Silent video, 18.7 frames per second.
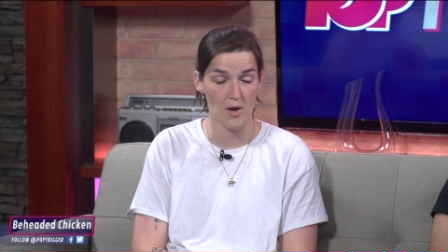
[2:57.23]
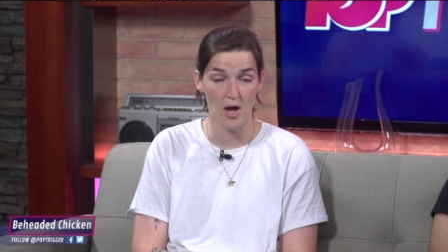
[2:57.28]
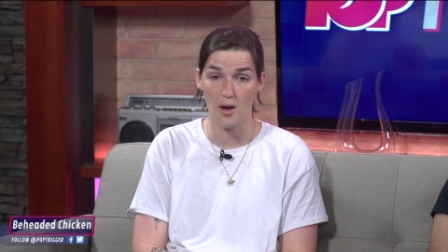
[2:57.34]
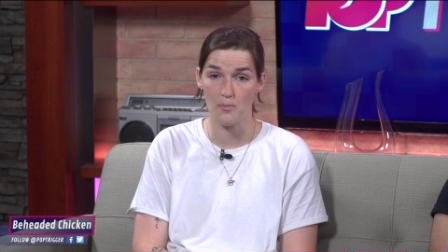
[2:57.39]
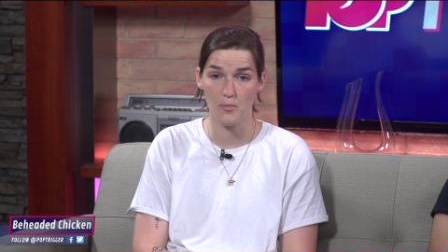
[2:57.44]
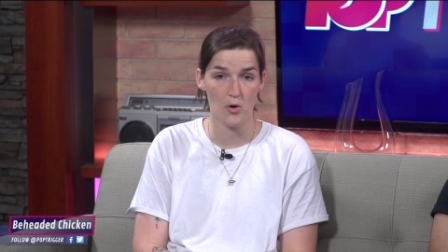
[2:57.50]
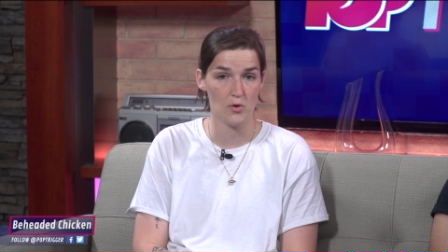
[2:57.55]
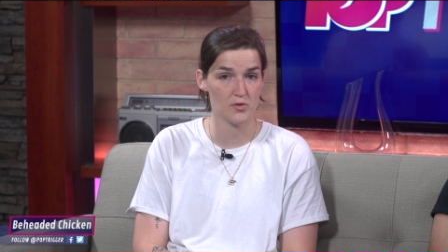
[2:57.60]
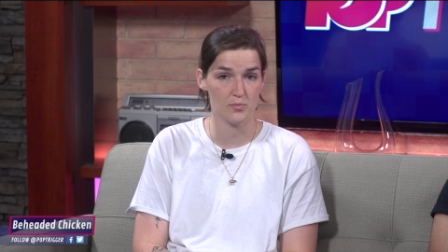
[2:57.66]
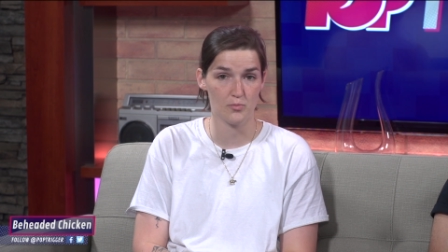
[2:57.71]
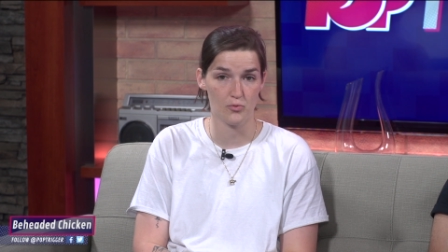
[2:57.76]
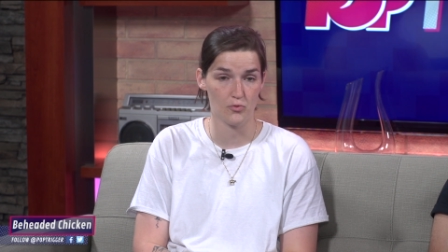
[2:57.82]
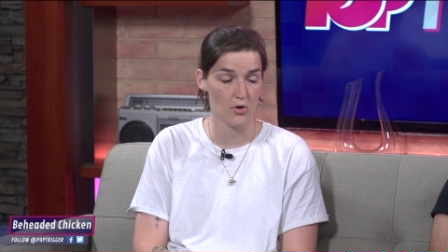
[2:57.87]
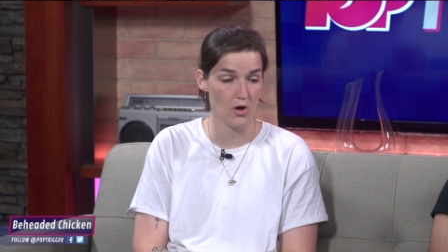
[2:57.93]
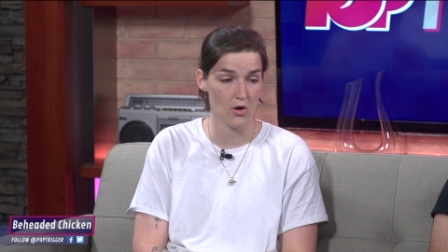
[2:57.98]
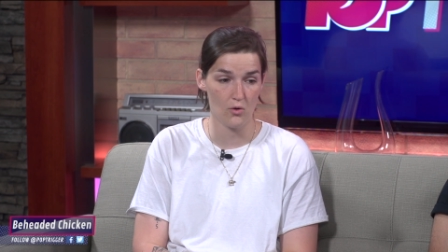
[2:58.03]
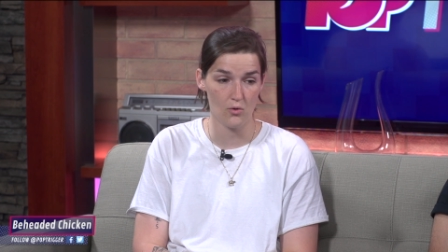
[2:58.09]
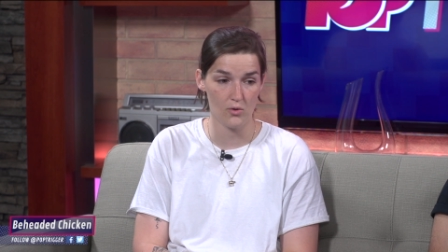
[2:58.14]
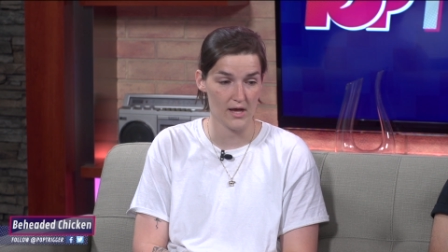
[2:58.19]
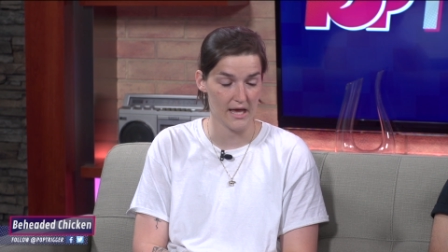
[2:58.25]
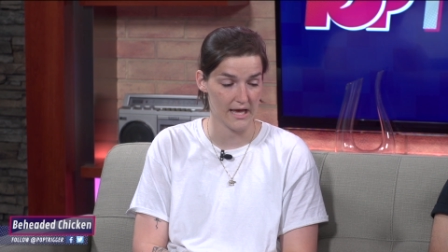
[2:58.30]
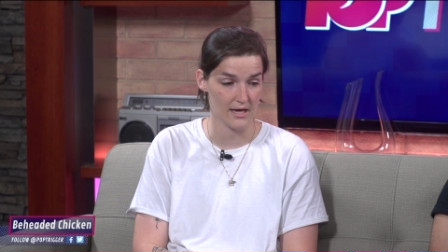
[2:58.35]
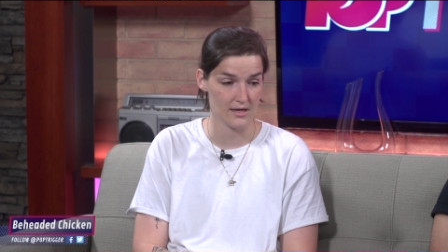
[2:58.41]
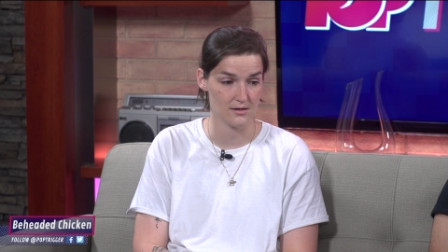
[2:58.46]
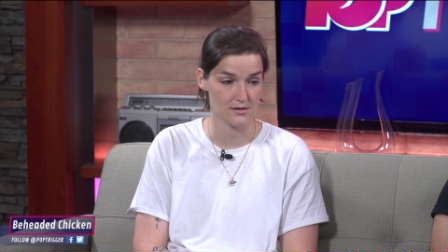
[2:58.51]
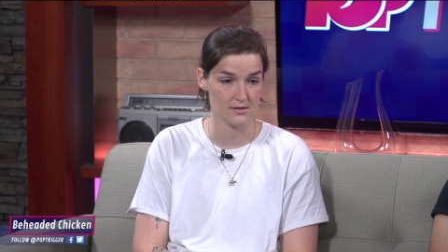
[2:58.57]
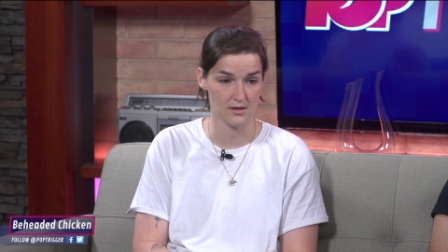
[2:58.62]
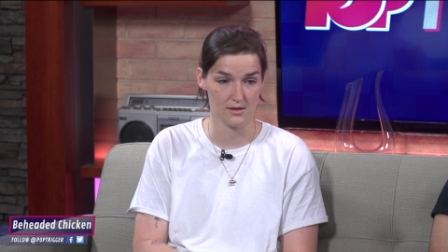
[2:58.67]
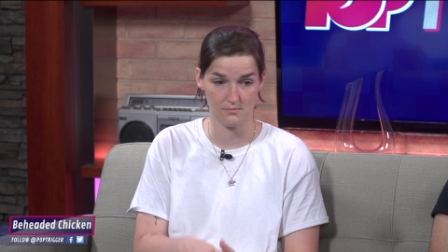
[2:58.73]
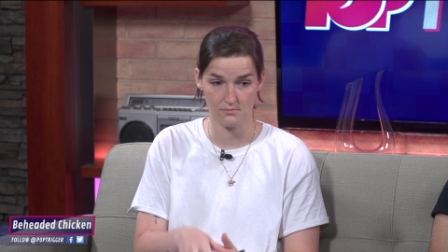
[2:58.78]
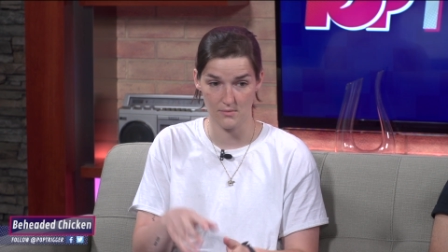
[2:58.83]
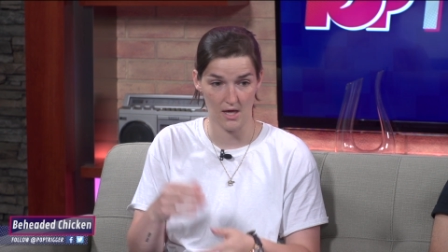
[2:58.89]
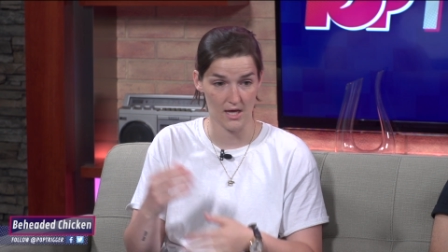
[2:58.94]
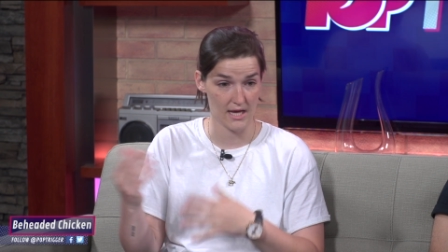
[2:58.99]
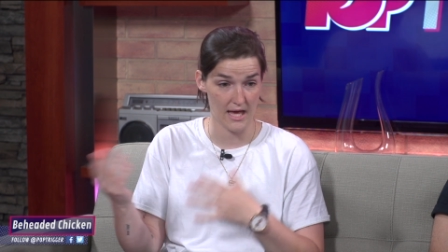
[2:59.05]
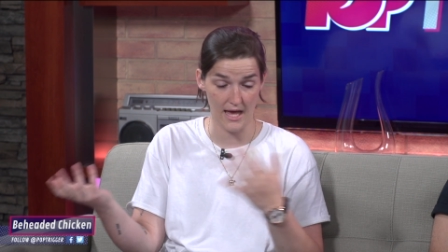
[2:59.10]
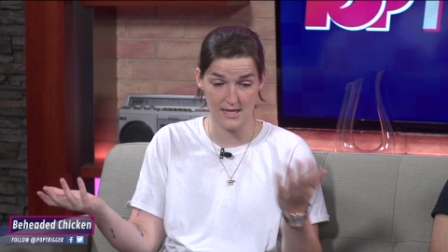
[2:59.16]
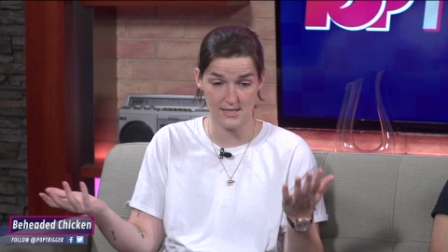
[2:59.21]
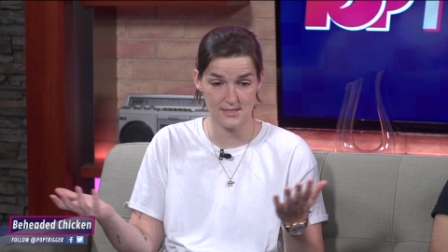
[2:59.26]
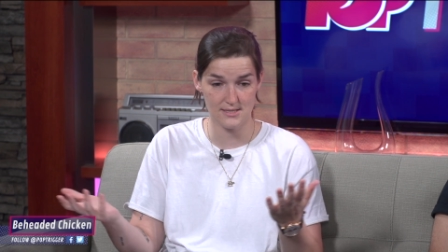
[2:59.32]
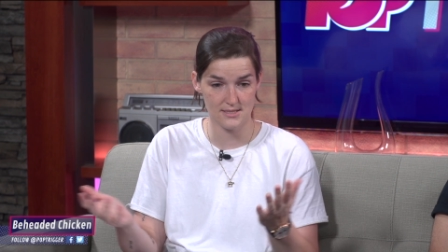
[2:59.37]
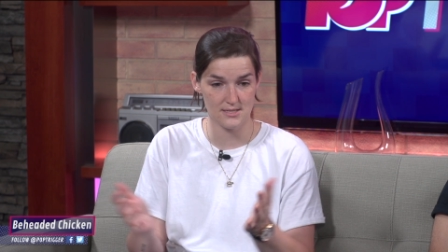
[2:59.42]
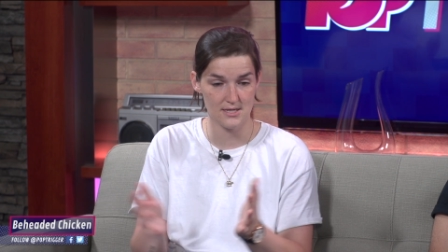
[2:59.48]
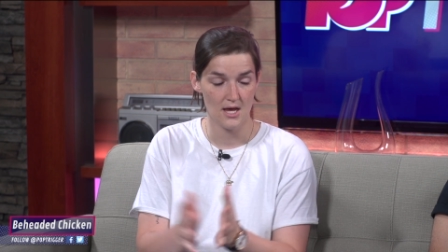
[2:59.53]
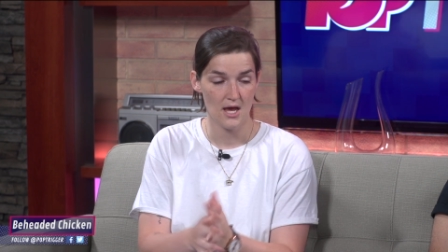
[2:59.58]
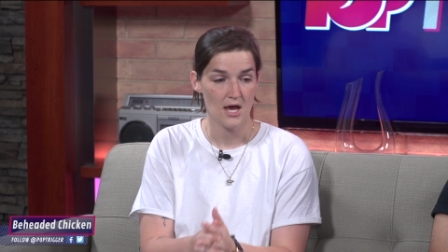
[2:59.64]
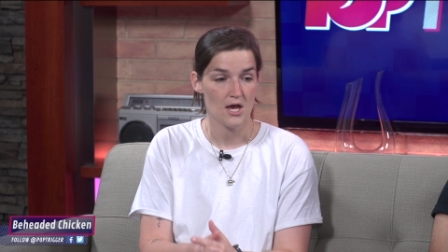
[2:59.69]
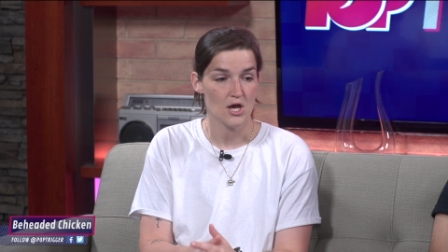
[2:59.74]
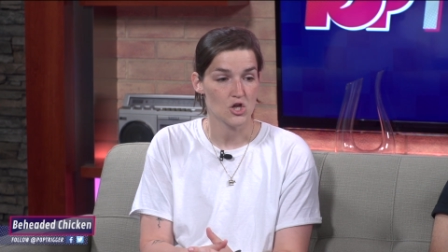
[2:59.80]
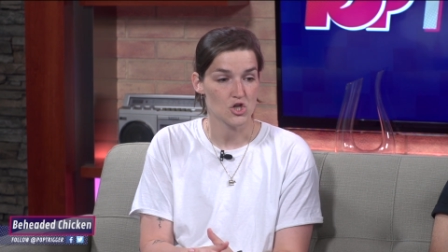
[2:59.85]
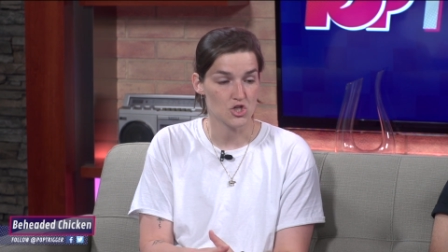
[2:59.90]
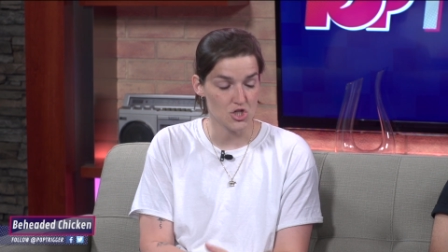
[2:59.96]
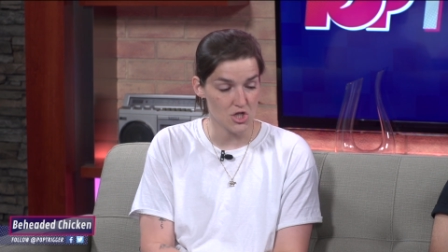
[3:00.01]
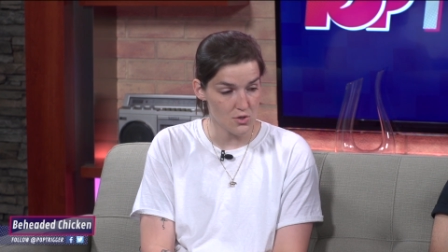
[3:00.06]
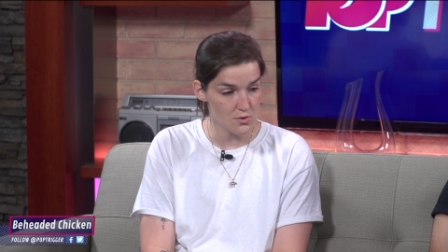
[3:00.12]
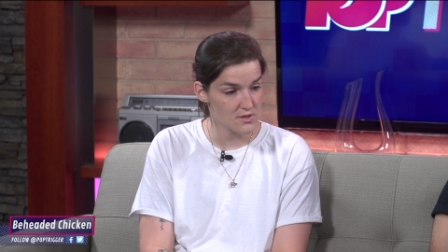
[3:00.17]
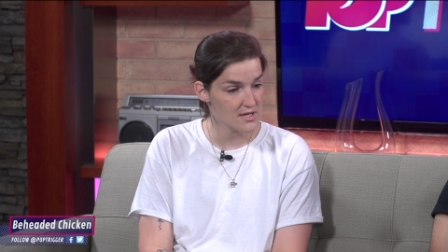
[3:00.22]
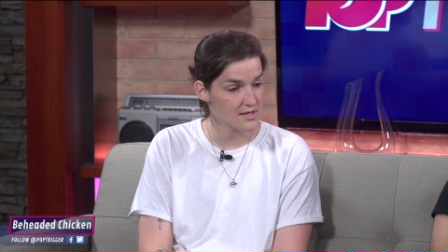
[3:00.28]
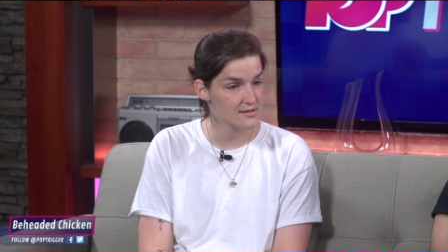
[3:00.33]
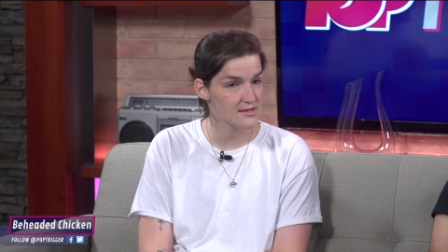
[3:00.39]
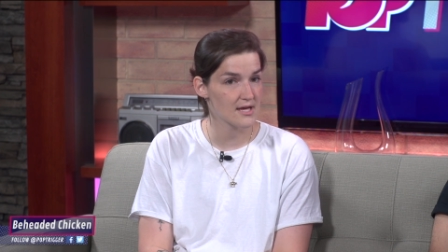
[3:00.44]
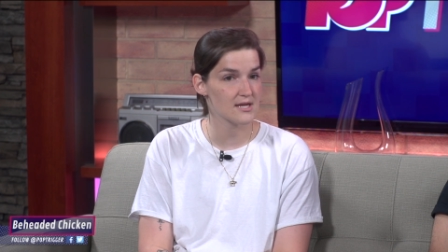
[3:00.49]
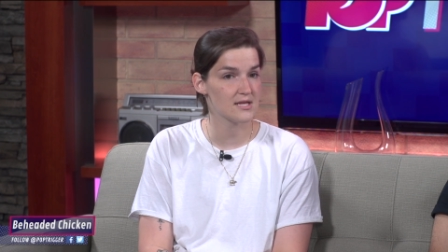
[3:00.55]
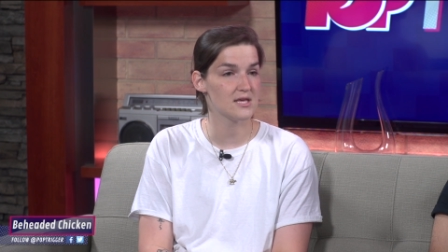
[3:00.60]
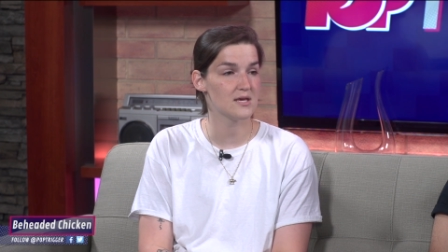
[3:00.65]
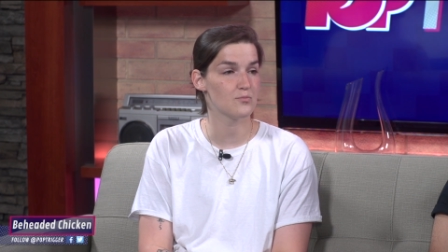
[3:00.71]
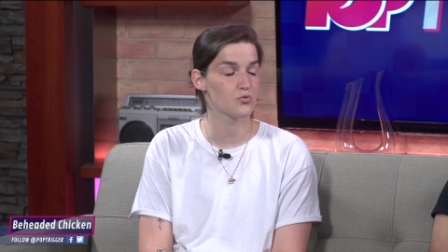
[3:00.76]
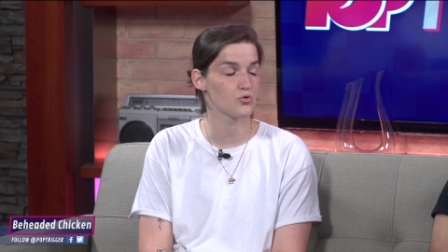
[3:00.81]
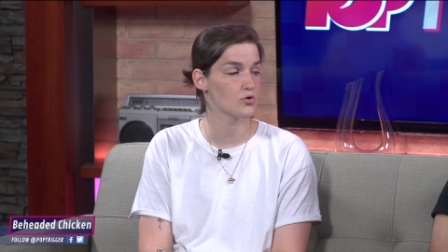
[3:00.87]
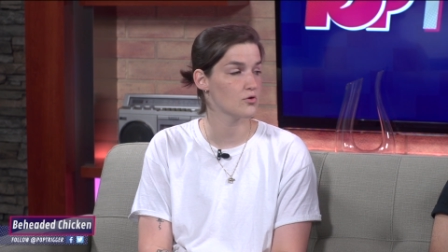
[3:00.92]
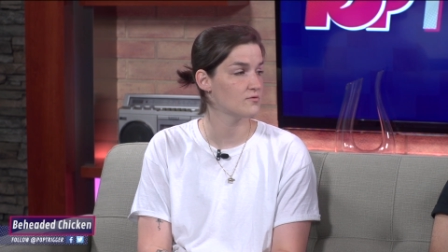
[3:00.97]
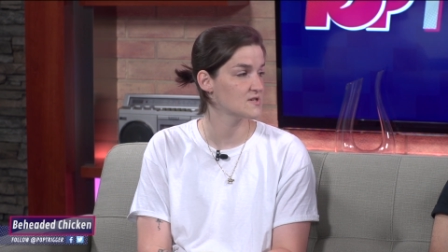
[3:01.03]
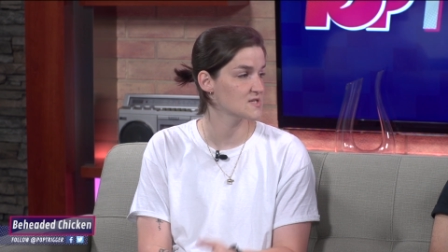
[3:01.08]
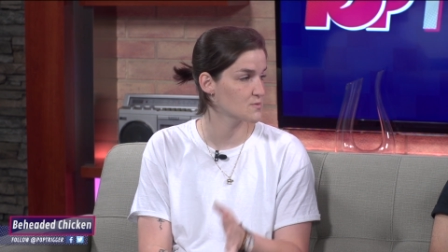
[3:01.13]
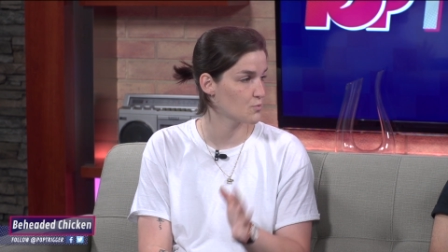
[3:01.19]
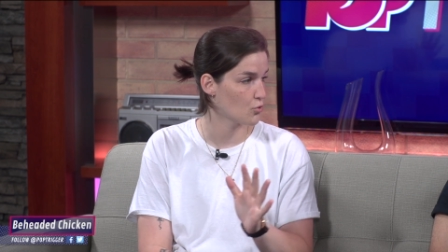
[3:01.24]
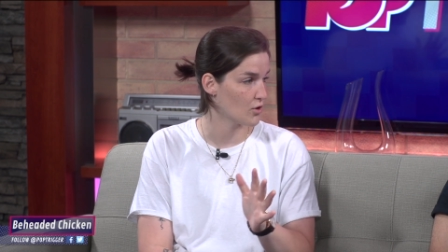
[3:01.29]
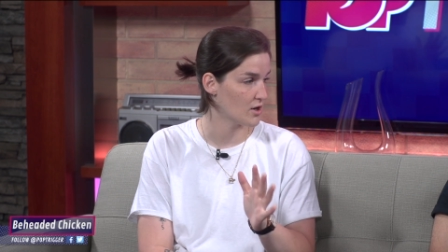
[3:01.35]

uh, both pro and against. Do you think that he proved his